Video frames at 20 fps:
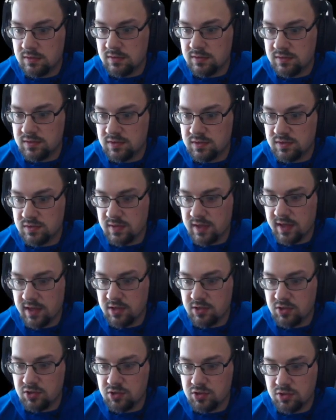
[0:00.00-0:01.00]
So that
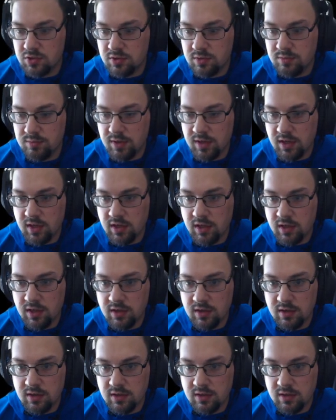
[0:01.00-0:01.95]
should be